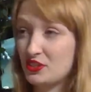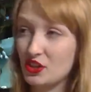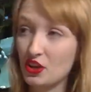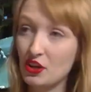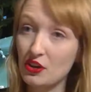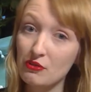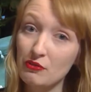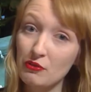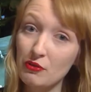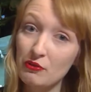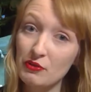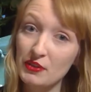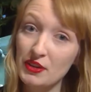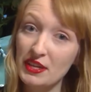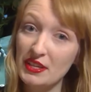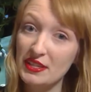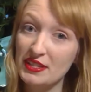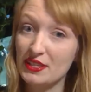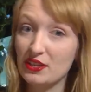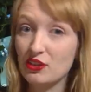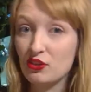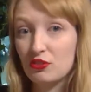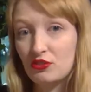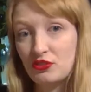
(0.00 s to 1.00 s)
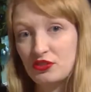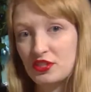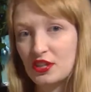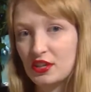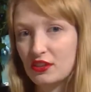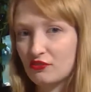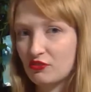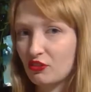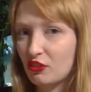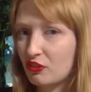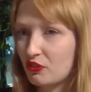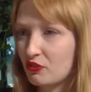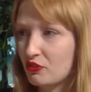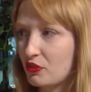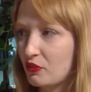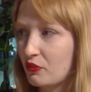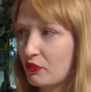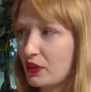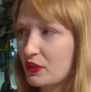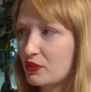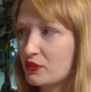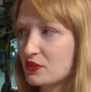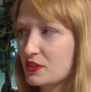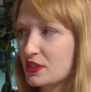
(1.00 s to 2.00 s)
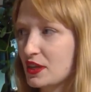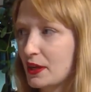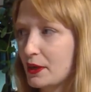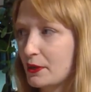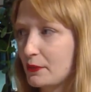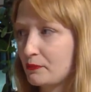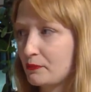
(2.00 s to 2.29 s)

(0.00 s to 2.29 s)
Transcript: overfeeding or something wrong with the filter,